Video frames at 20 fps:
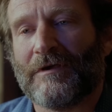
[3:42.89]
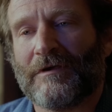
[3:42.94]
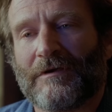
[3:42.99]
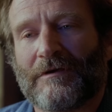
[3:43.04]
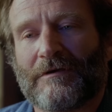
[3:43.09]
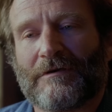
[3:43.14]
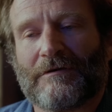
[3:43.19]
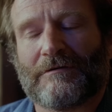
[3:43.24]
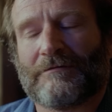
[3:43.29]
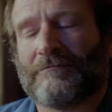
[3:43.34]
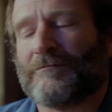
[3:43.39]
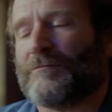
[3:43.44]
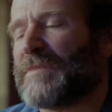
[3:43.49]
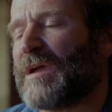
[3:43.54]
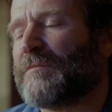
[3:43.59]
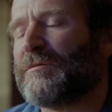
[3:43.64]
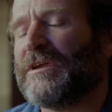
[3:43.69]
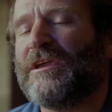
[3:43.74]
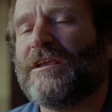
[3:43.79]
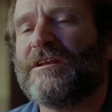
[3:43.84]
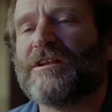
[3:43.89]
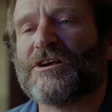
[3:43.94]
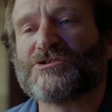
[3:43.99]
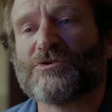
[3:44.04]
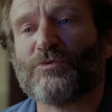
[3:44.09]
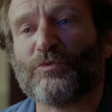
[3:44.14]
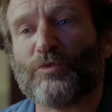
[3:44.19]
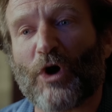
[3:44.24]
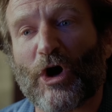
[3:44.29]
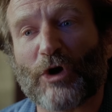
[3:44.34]
Fields Medal. Well, maybe he
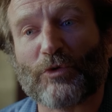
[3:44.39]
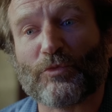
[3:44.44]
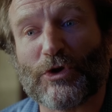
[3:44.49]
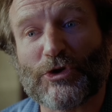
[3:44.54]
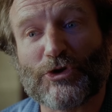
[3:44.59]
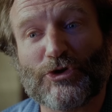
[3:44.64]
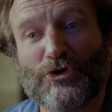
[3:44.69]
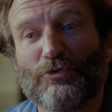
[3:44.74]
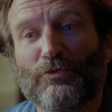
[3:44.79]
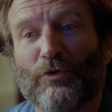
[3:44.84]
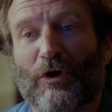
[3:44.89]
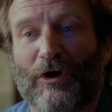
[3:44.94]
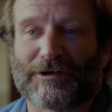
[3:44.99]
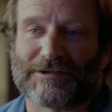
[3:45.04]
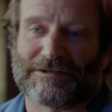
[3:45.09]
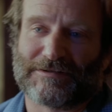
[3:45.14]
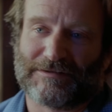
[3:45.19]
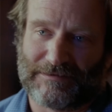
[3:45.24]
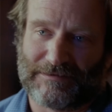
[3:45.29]
doesn't want what you want.